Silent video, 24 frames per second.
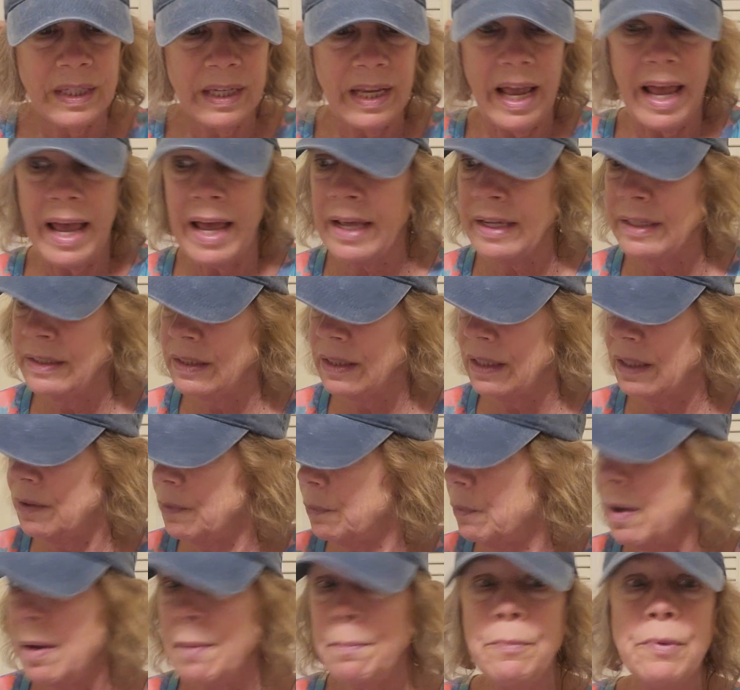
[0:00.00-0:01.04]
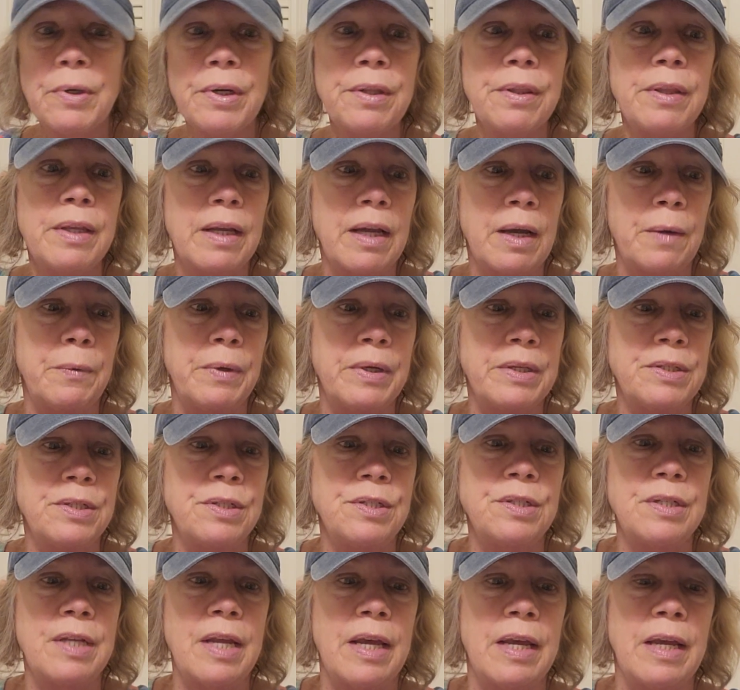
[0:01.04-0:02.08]
And one more thing I want to
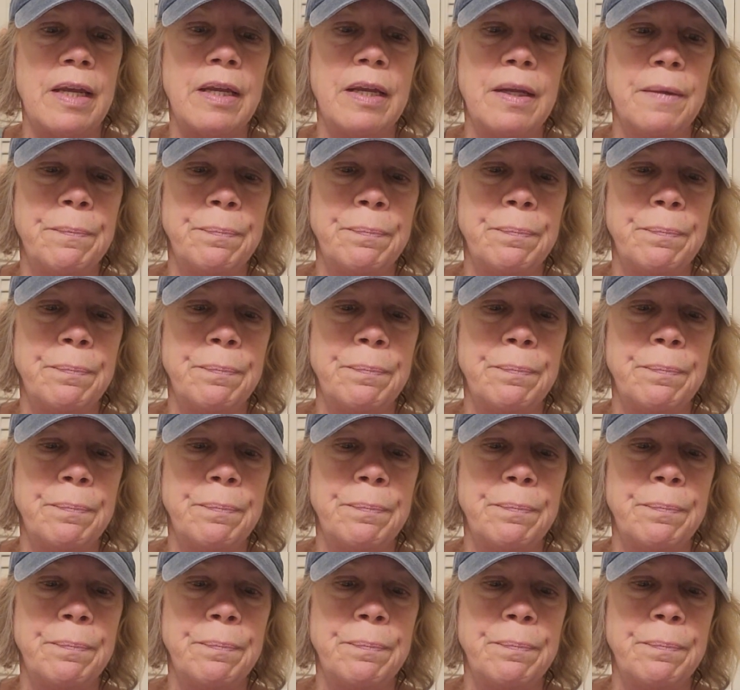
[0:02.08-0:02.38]
say,